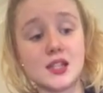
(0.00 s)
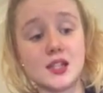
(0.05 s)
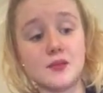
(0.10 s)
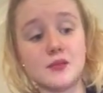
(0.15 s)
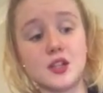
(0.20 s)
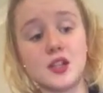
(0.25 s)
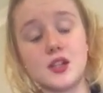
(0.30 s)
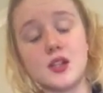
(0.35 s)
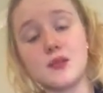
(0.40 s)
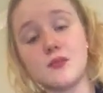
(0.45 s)

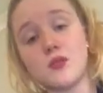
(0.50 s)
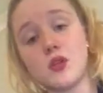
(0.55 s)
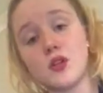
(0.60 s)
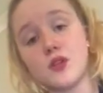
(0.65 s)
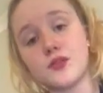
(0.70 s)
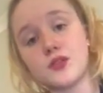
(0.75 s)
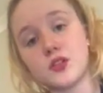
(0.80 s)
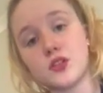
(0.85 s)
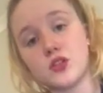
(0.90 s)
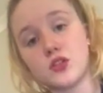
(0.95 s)
limited
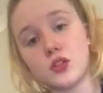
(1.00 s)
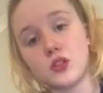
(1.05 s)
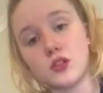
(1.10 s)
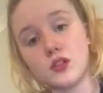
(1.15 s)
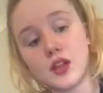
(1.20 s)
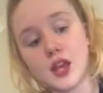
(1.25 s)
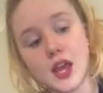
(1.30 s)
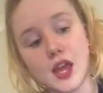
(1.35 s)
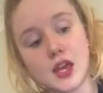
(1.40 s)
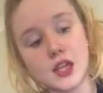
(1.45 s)
impulse
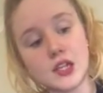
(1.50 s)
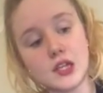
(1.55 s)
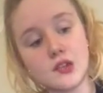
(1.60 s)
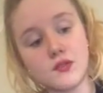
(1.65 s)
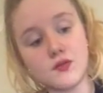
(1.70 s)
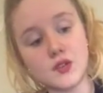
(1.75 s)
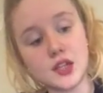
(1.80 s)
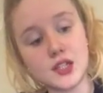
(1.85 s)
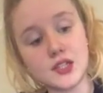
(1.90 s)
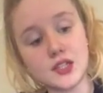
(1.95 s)
control and
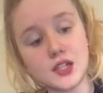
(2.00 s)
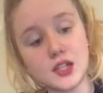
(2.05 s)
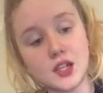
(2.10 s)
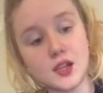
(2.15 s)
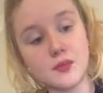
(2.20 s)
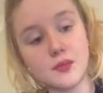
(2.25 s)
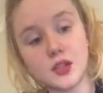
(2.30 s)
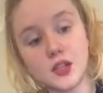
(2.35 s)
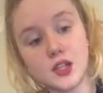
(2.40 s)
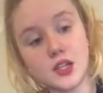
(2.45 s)
reasoning
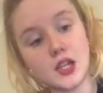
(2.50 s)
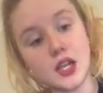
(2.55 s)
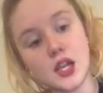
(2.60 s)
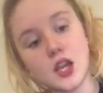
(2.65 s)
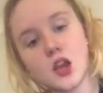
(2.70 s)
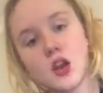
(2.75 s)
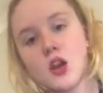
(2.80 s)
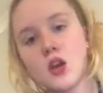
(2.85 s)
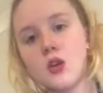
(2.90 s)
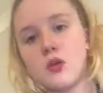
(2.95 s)
ability,